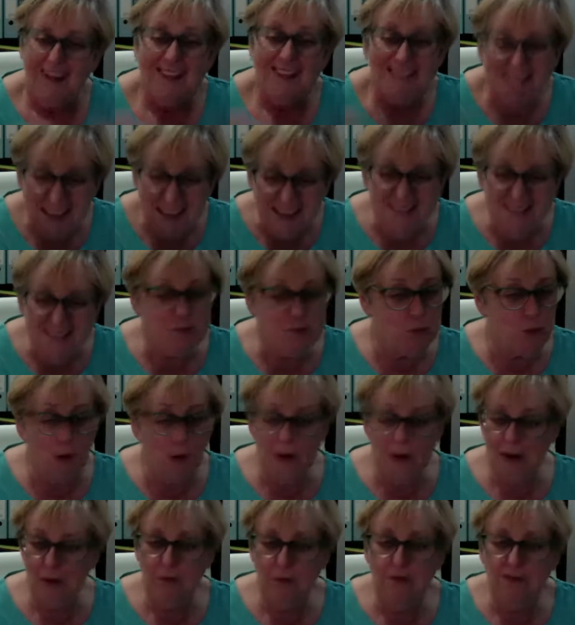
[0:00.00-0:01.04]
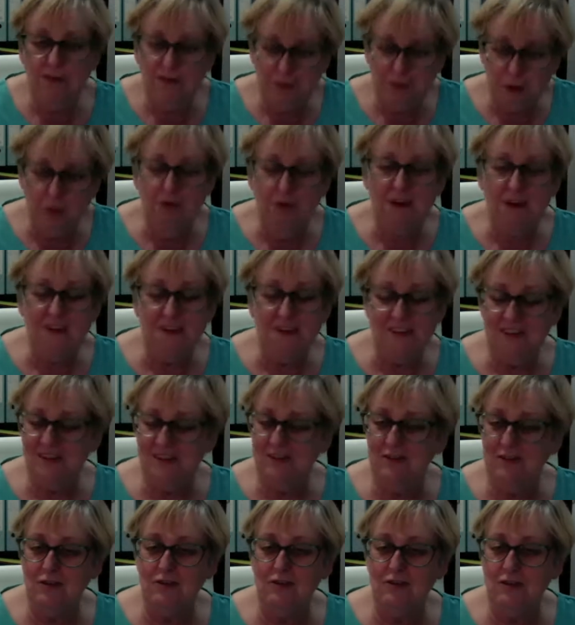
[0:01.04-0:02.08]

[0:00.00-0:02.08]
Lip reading: That's what our forests and